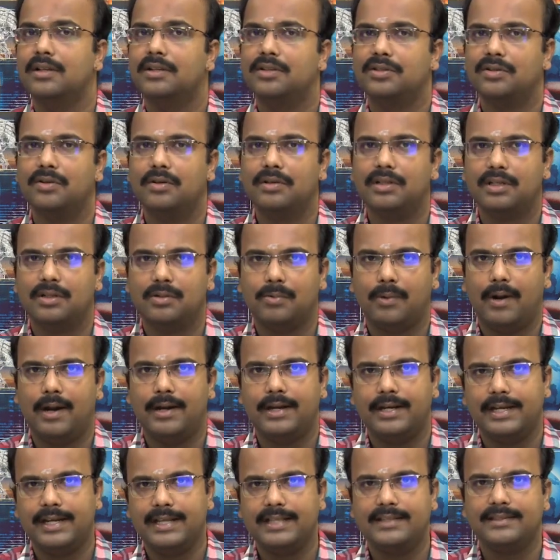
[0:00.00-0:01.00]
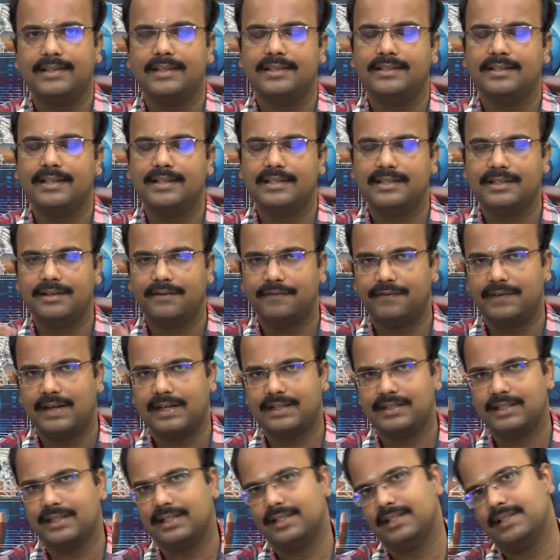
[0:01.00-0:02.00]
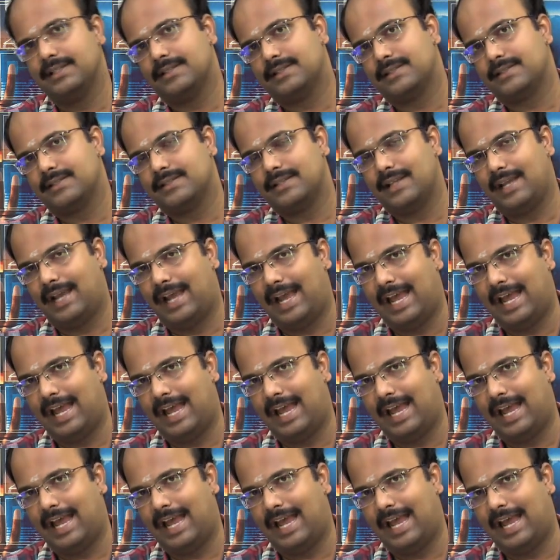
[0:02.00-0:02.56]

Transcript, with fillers: So, the quantities such as reflectance,